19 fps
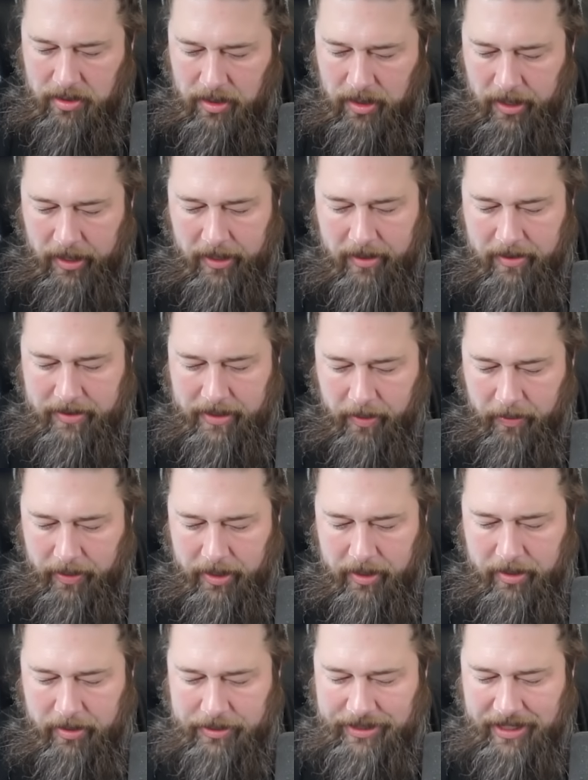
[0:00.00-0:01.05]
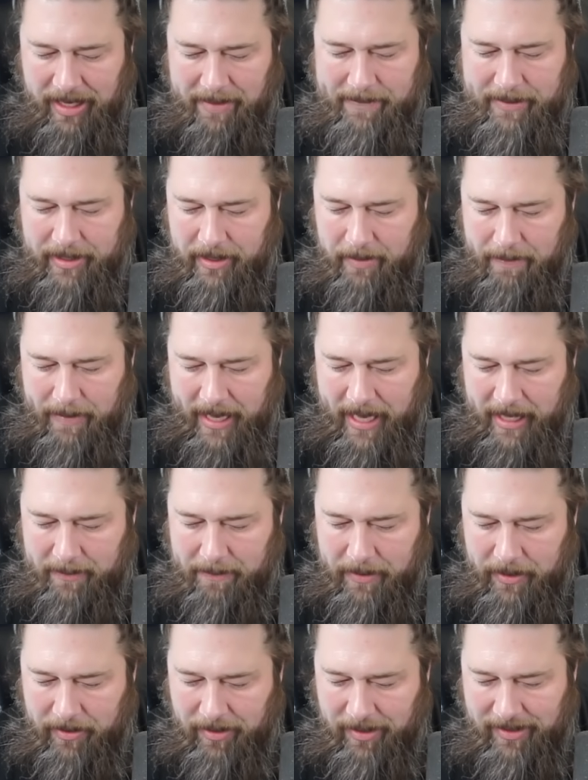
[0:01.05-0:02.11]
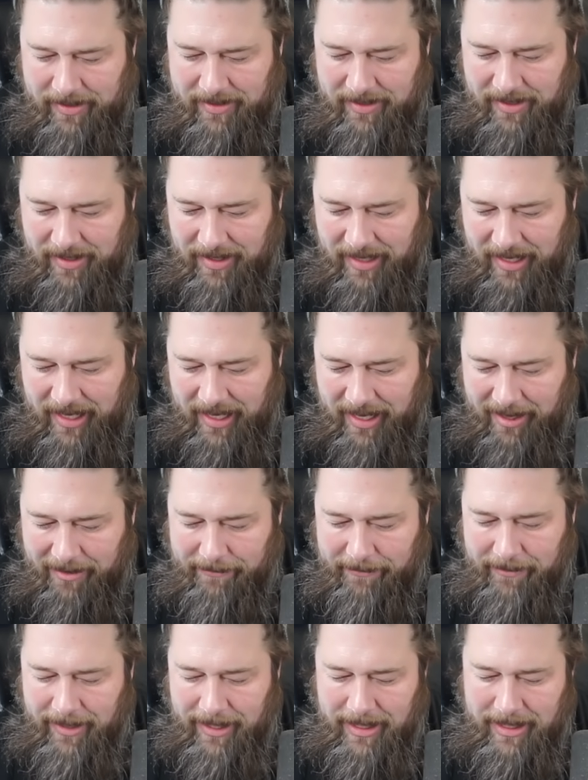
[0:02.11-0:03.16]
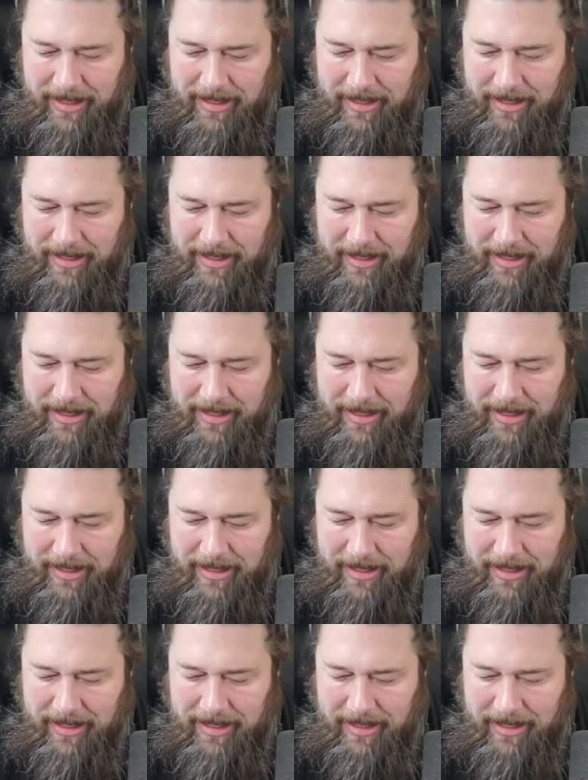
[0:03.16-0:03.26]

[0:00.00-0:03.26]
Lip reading: They were going to go Shaman of the Pack, but crossed it off.